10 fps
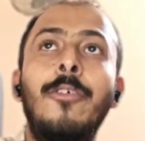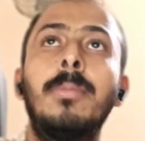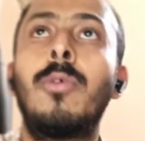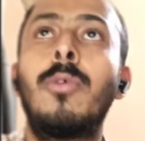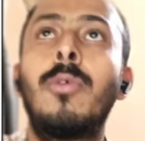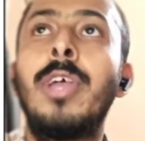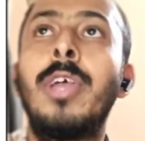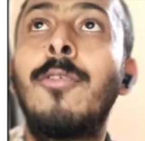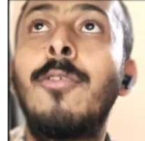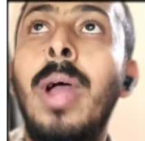So we have
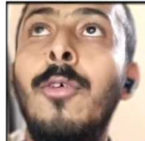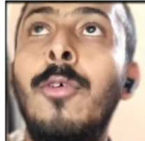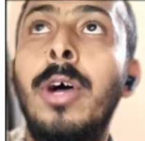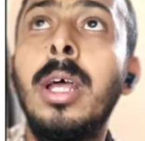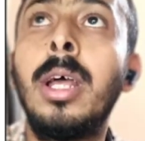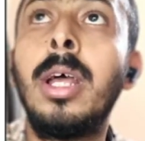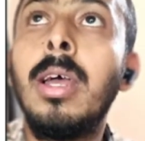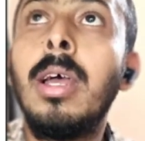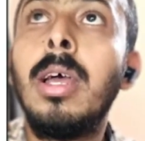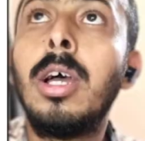to add one
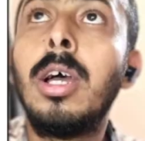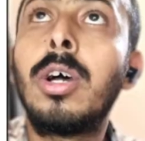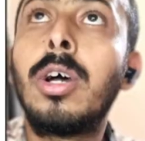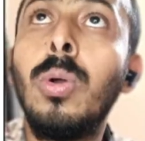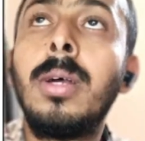rule.